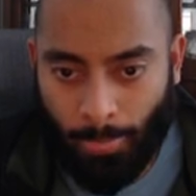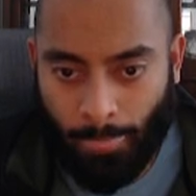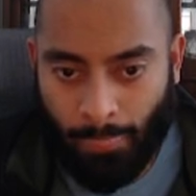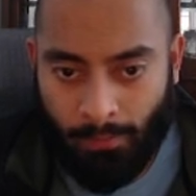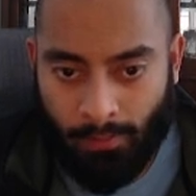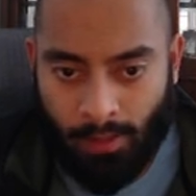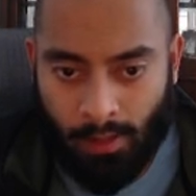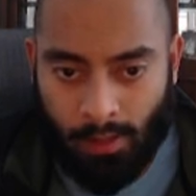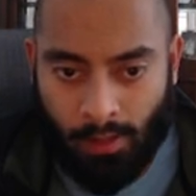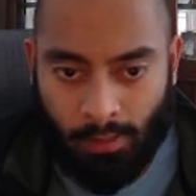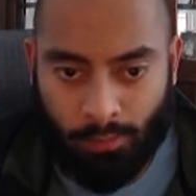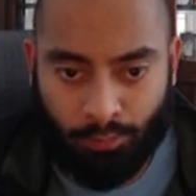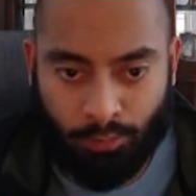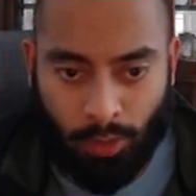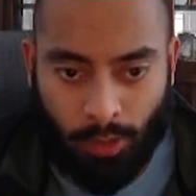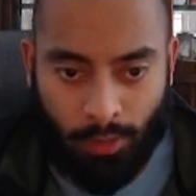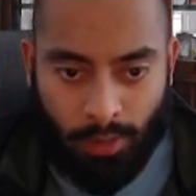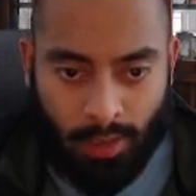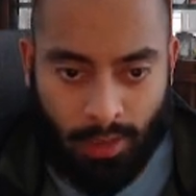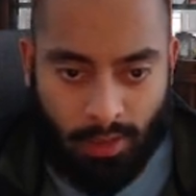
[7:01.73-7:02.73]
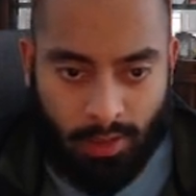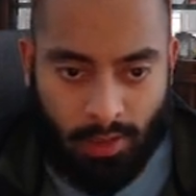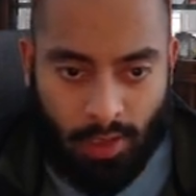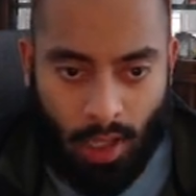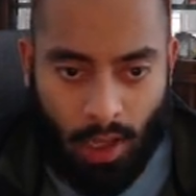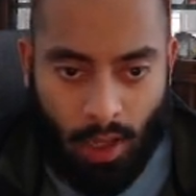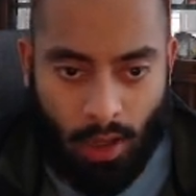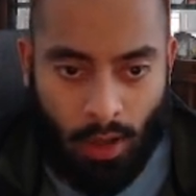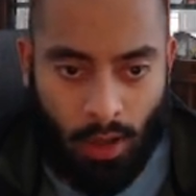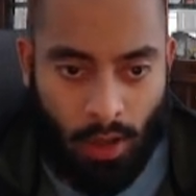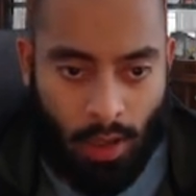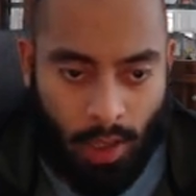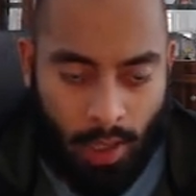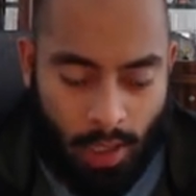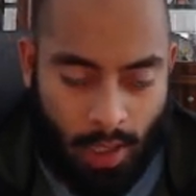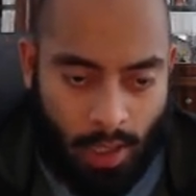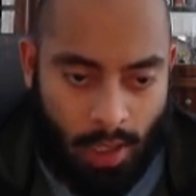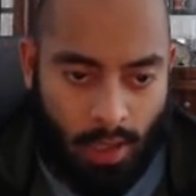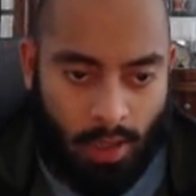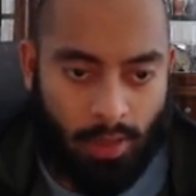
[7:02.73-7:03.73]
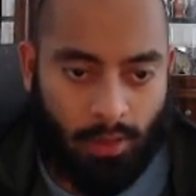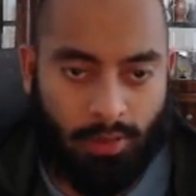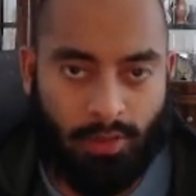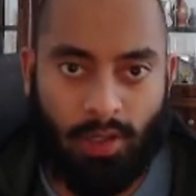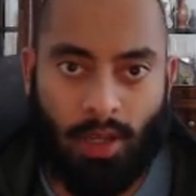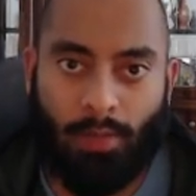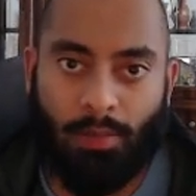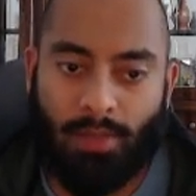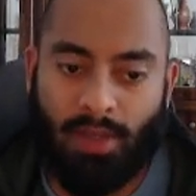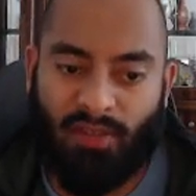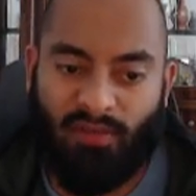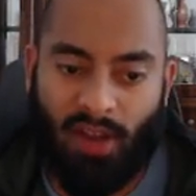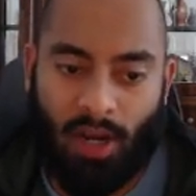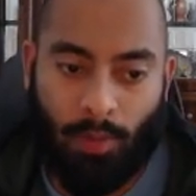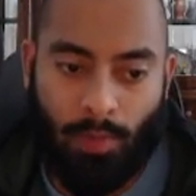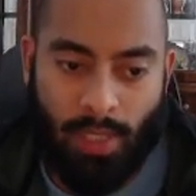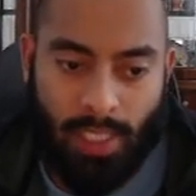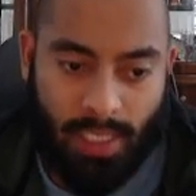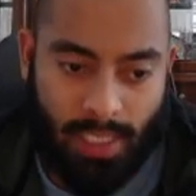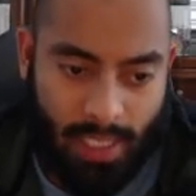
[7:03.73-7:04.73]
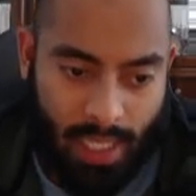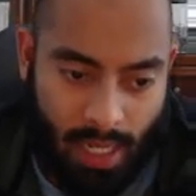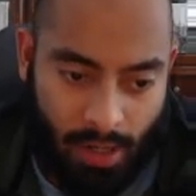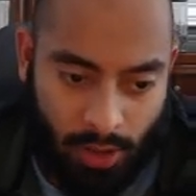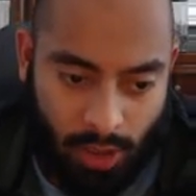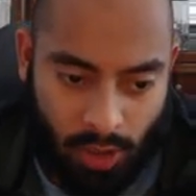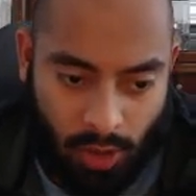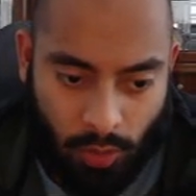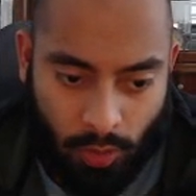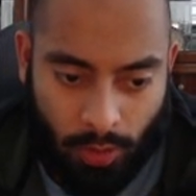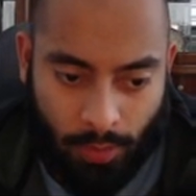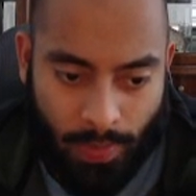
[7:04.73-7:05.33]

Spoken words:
probably going to start some developments there as well.